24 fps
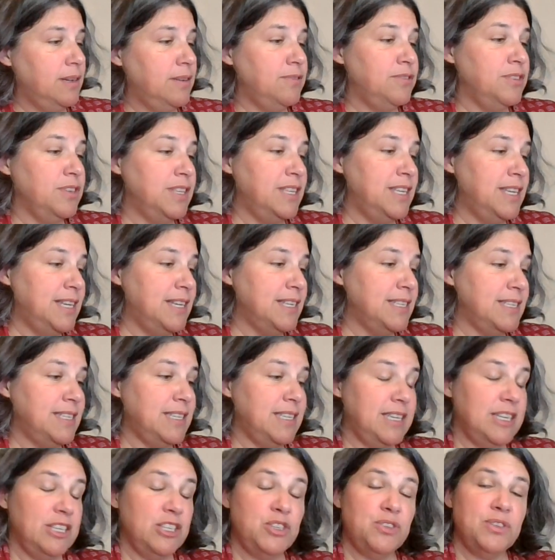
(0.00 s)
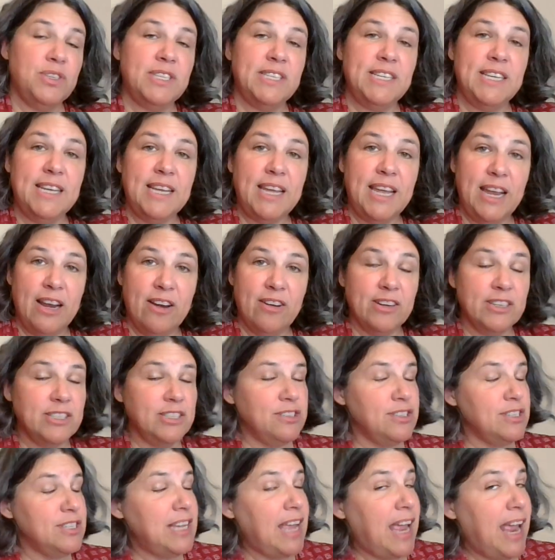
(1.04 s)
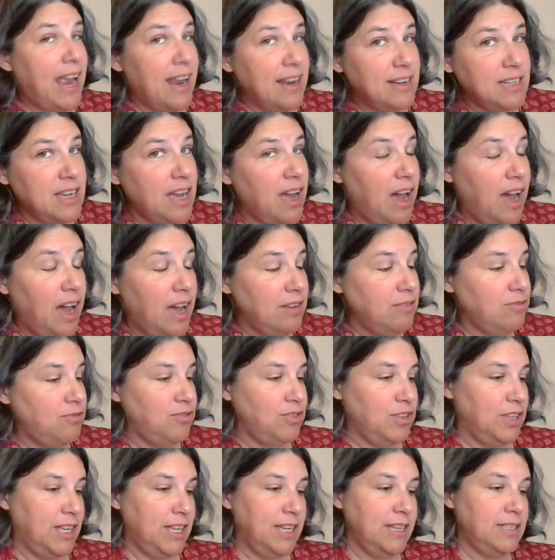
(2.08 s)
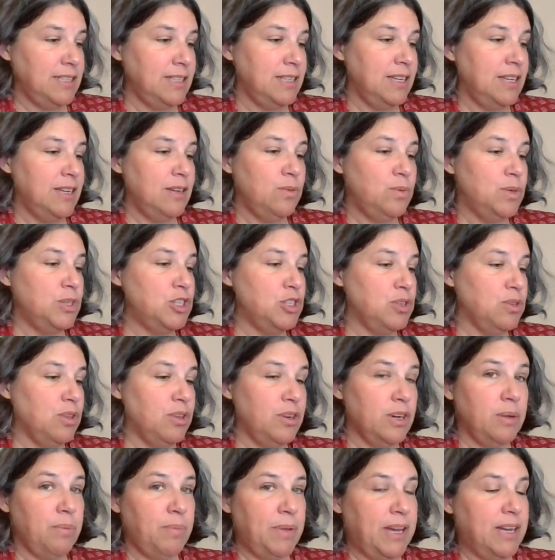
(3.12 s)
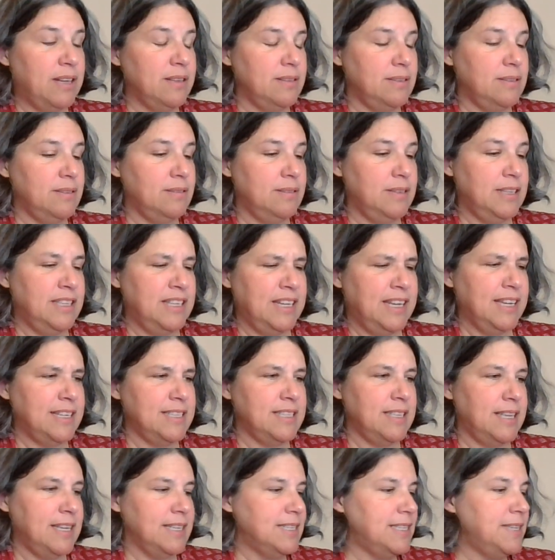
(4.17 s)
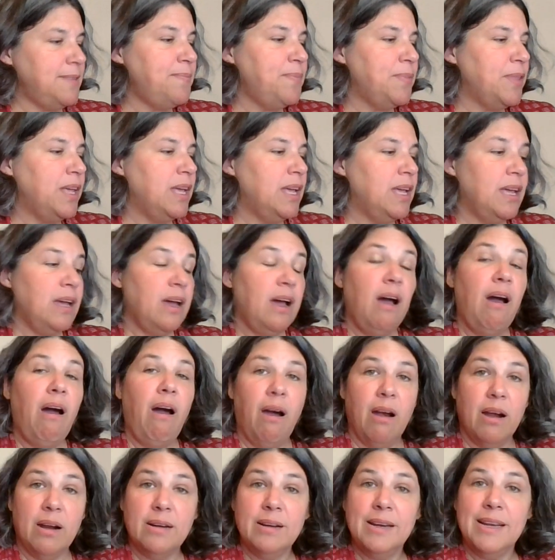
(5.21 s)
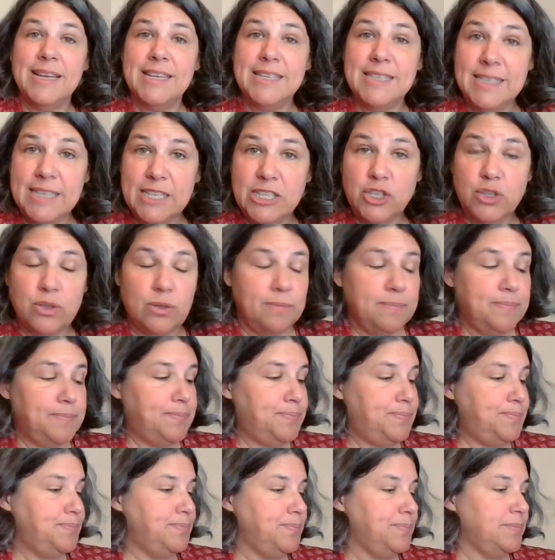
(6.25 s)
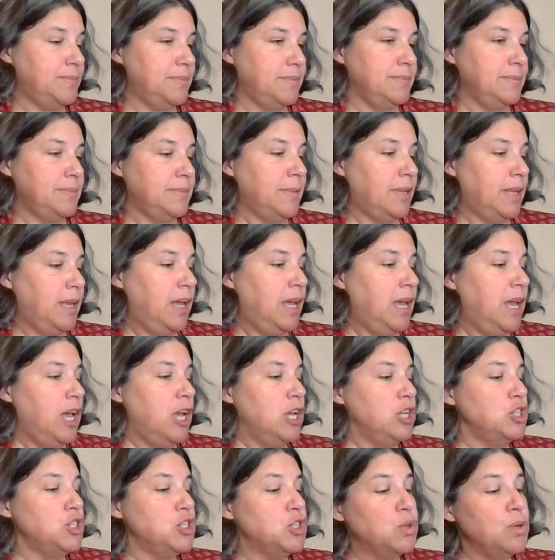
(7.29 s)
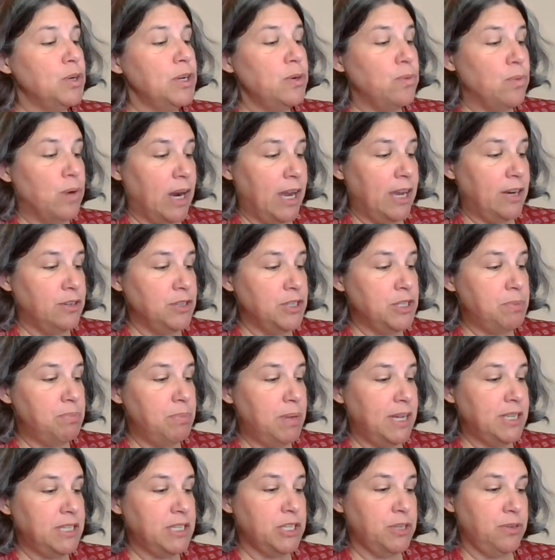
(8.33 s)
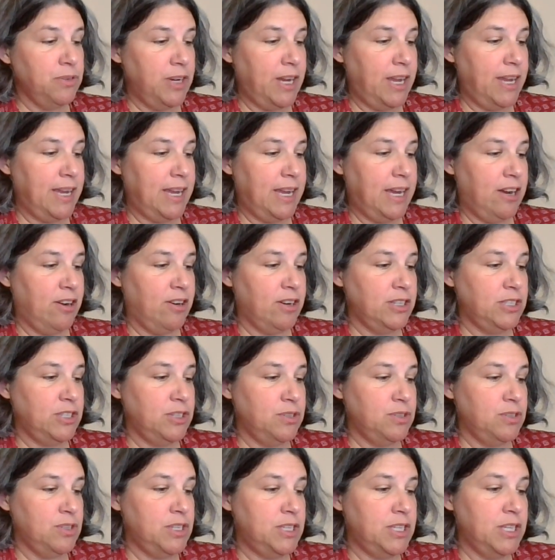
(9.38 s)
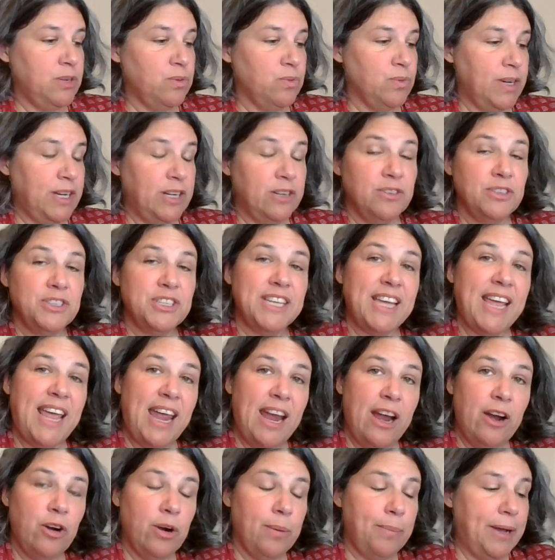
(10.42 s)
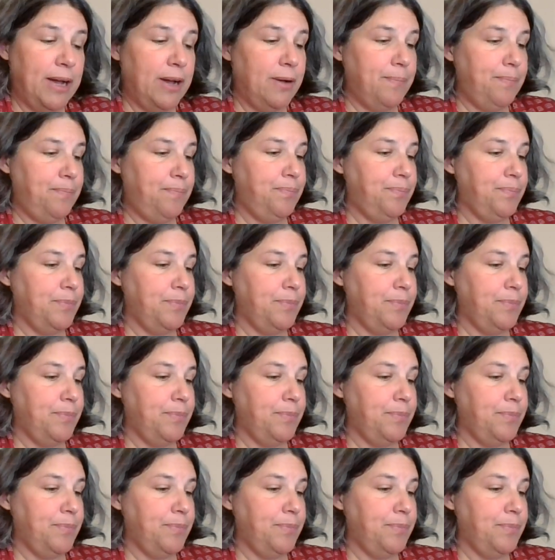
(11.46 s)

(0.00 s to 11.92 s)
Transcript: For this, interesting characters and conflict, which you'll learn about in the next lesson, are essential. Story writers must create characters that readers care about.